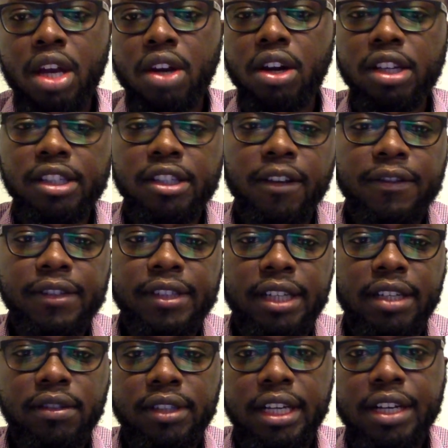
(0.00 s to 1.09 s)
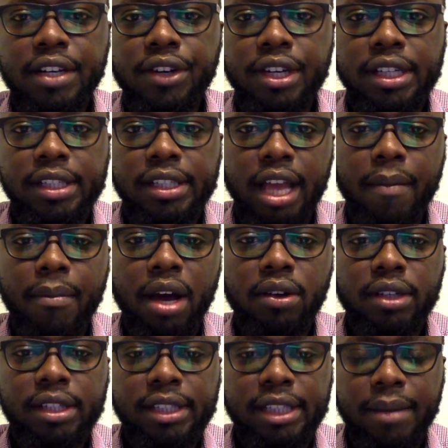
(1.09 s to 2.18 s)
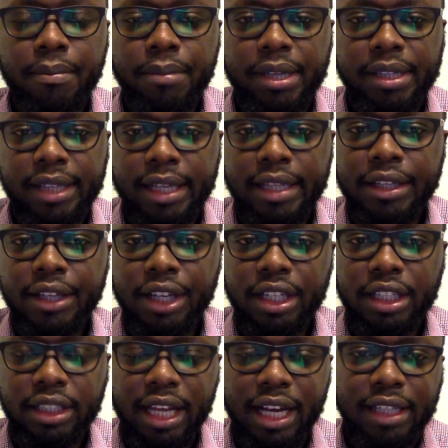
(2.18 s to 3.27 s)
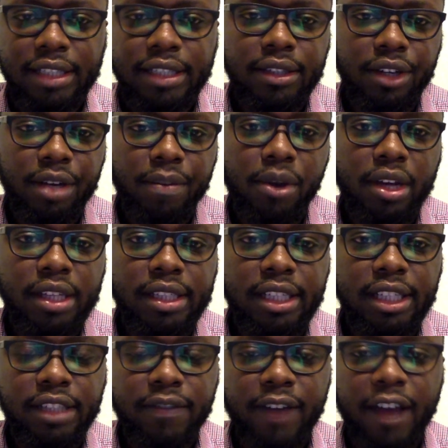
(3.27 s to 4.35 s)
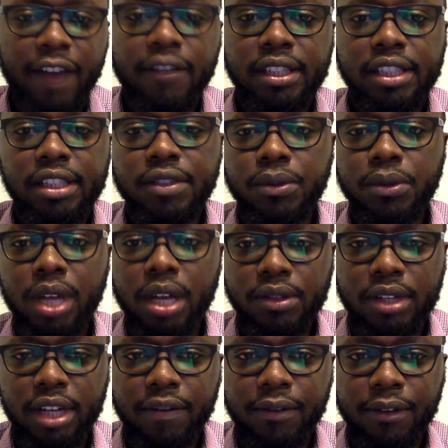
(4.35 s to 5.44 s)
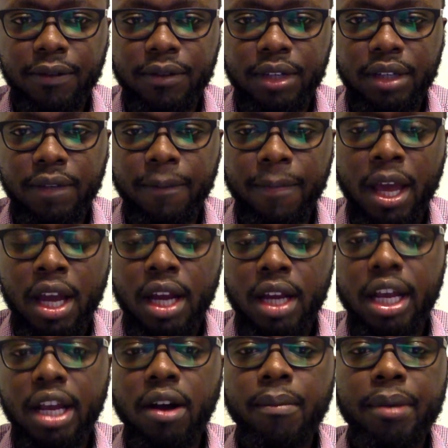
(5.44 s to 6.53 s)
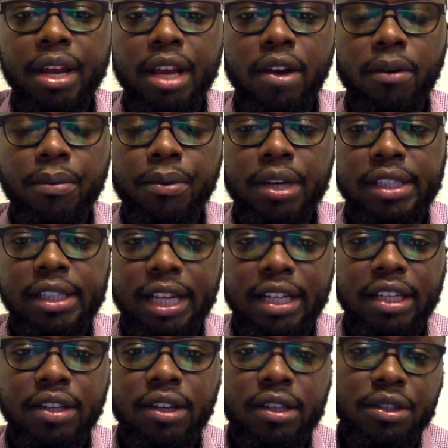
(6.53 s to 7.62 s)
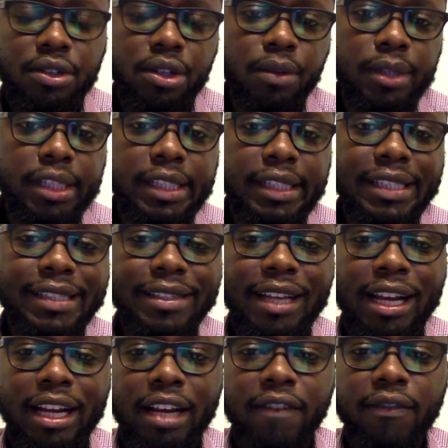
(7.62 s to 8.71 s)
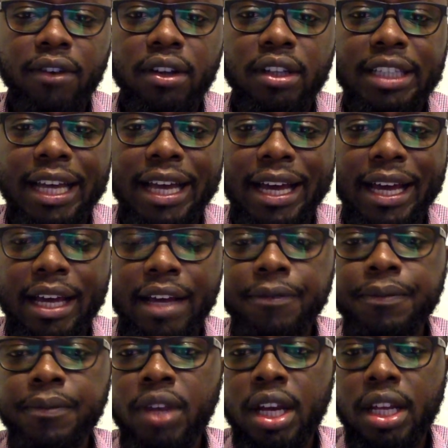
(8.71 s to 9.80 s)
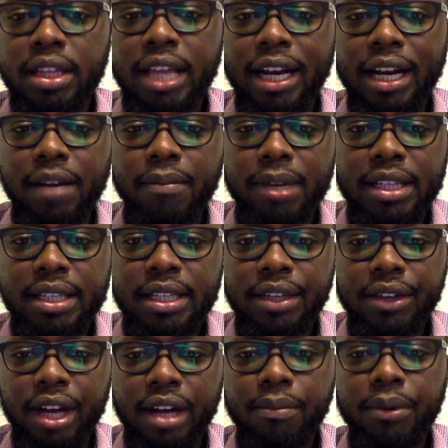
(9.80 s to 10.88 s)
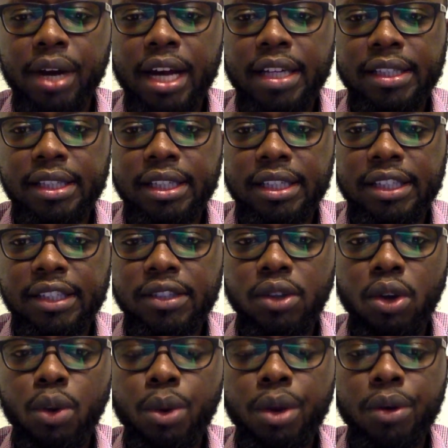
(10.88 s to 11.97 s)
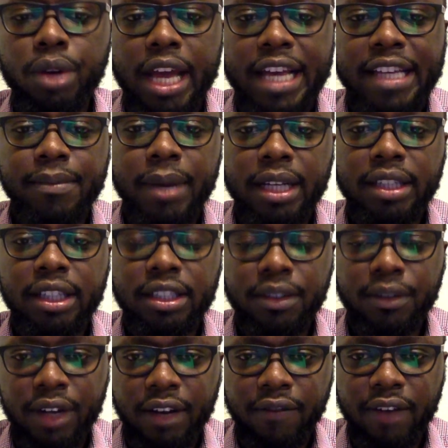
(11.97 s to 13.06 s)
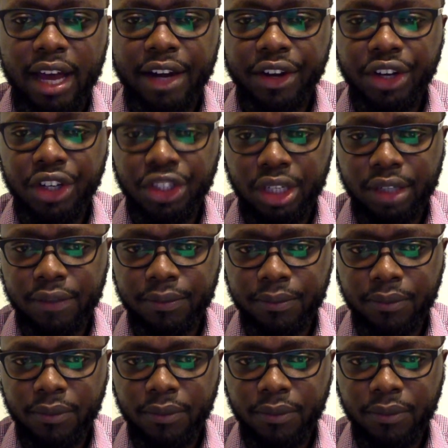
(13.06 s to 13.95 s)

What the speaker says: Cost of sales increased about the same percentage, that is 3.65 versus 2015. The company operates in an industry with seasonal and volatile direct material prices, so we would expect a different variation.